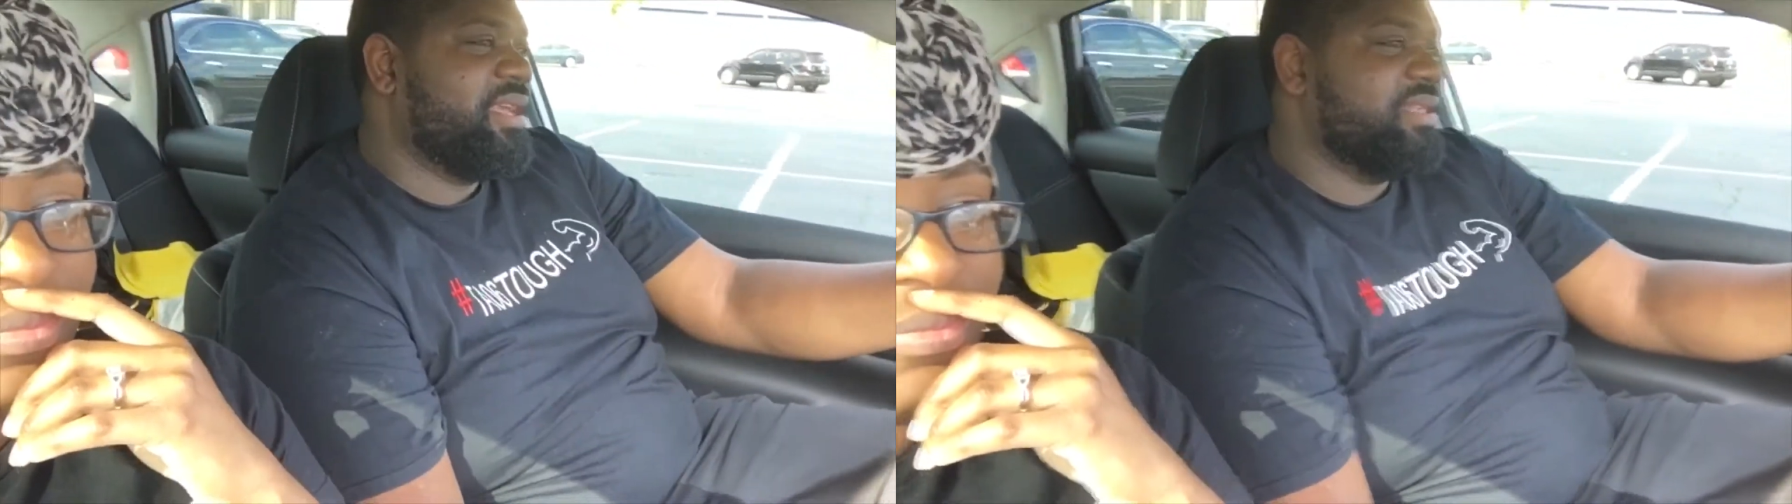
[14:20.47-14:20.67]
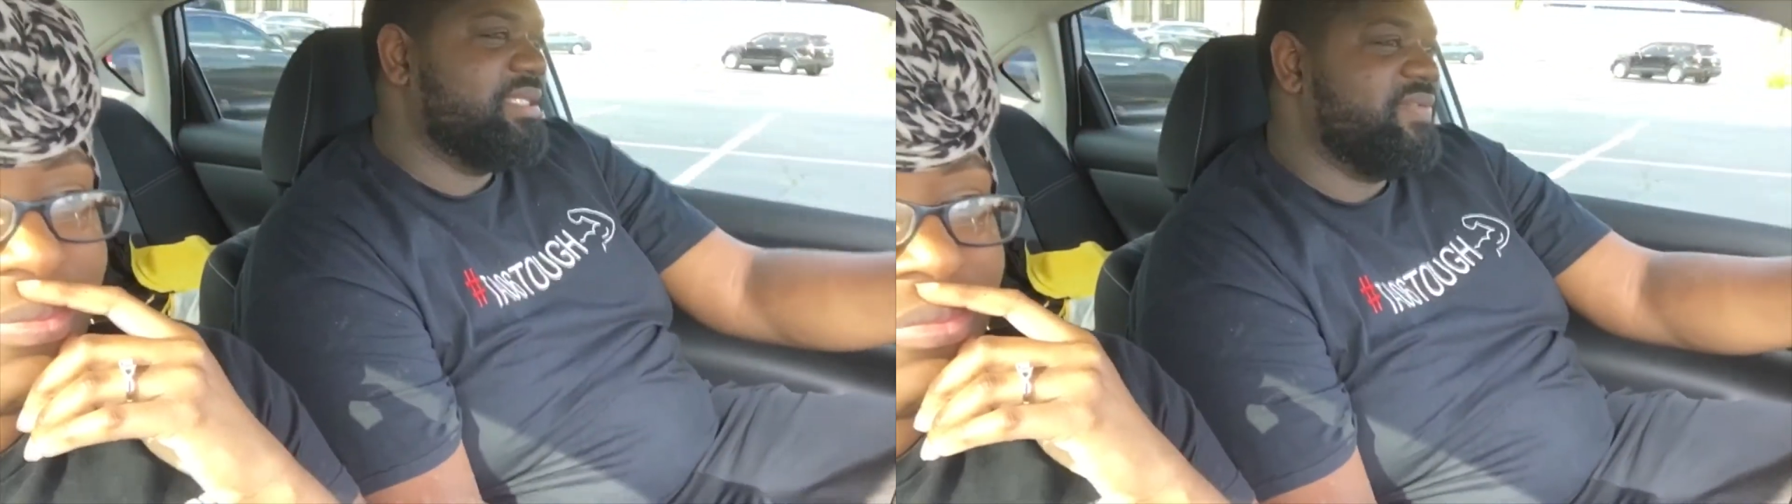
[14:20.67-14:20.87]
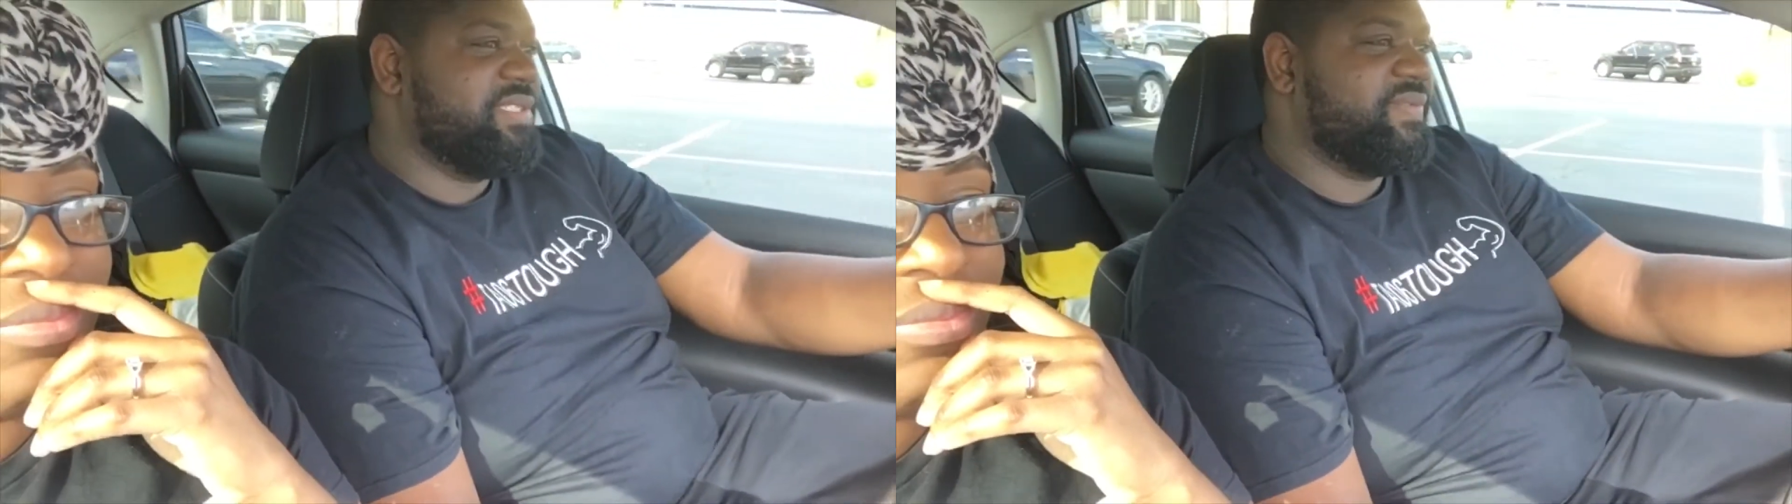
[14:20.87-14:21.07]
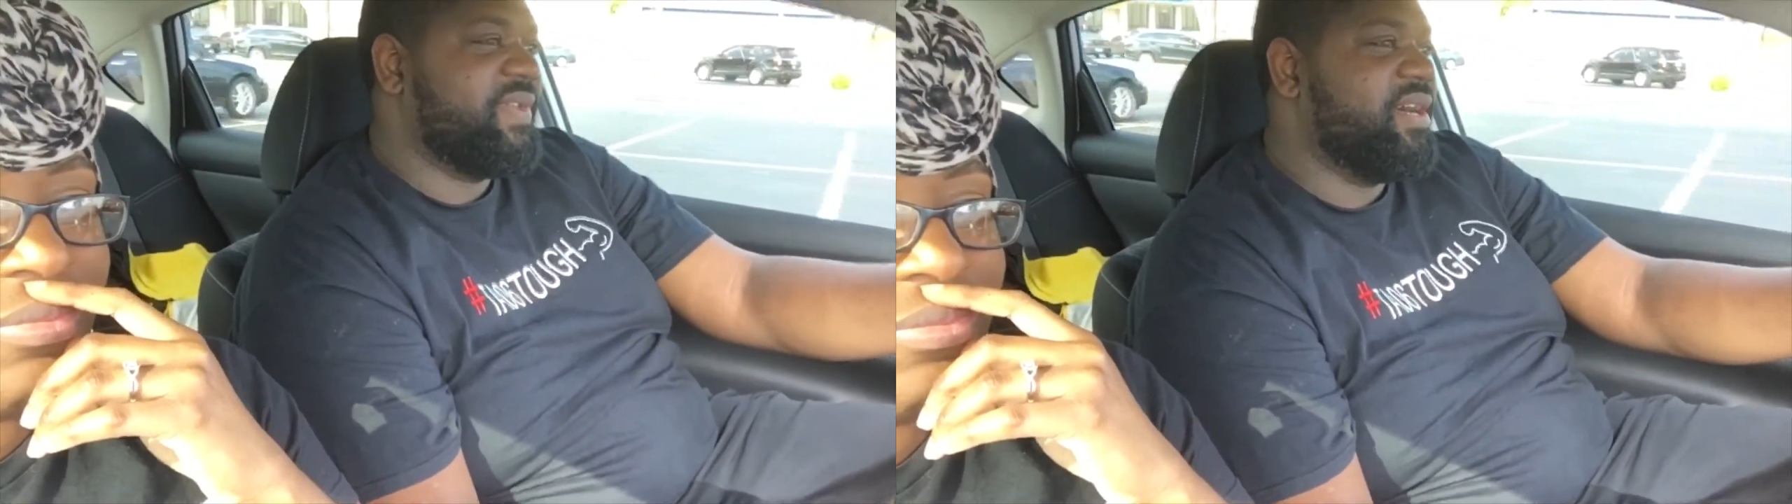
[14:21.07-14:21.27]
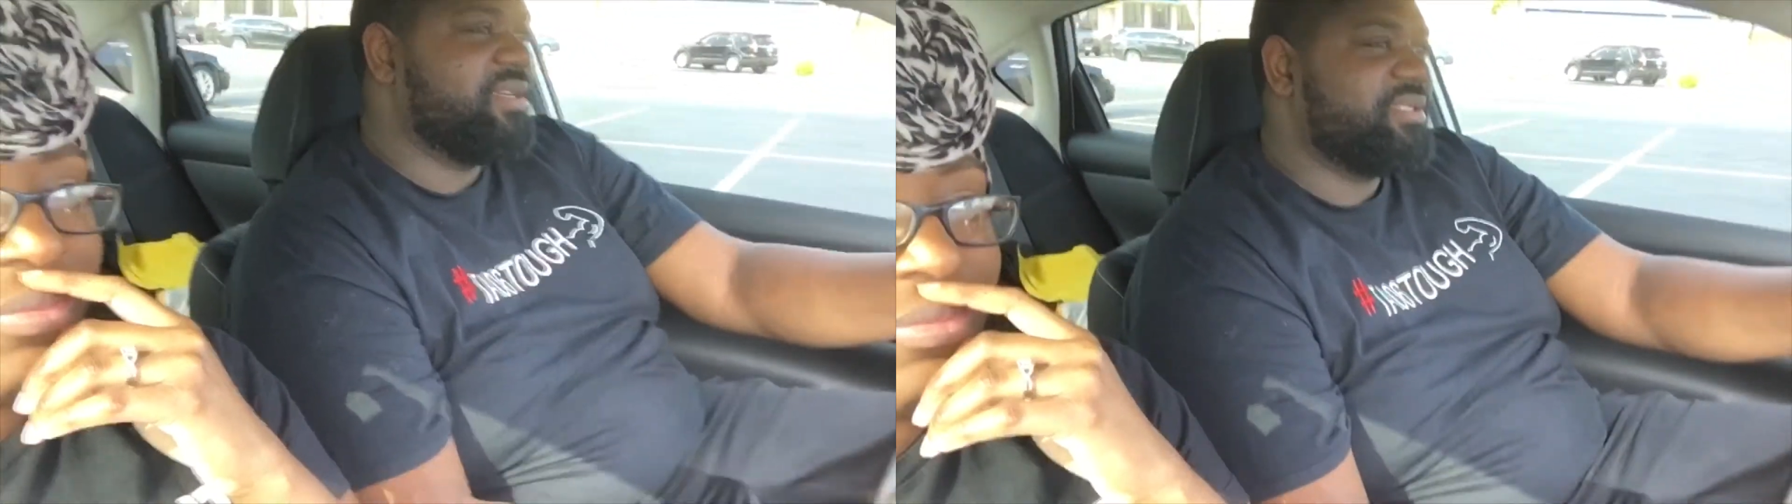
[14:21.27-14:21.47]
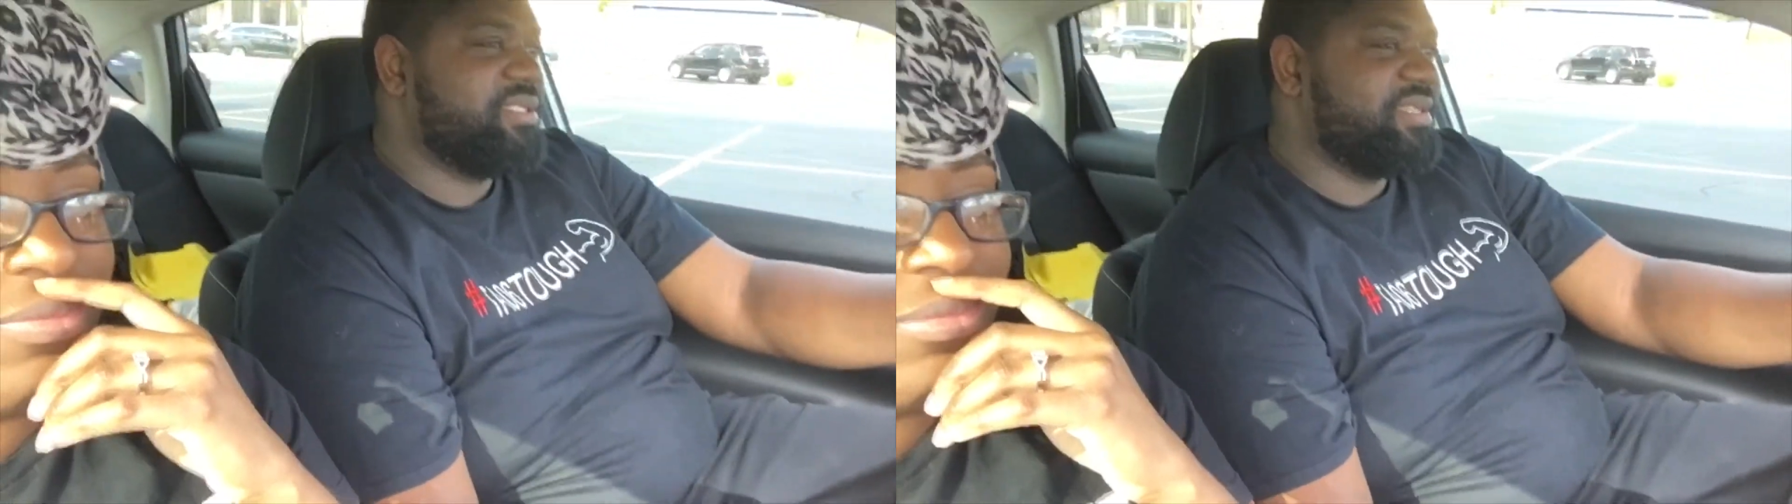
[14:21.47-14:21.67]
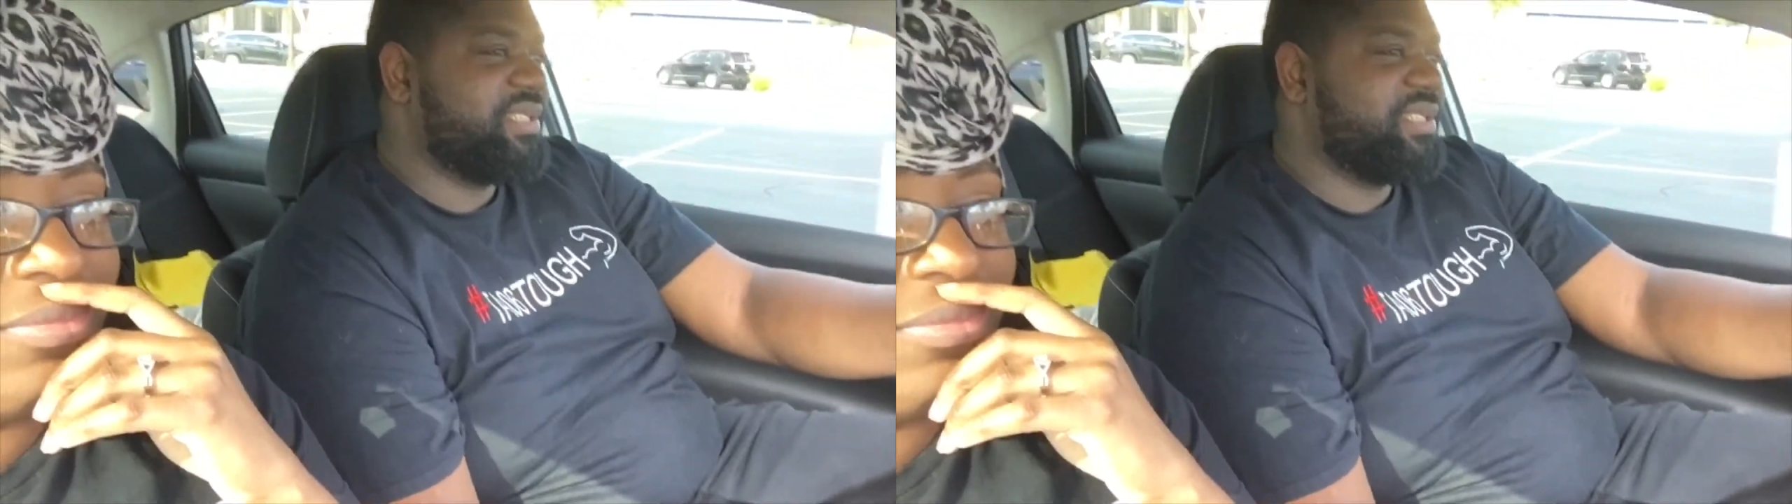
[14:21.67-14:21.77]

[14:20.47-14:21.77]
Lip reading: the energy for this vlog and shit.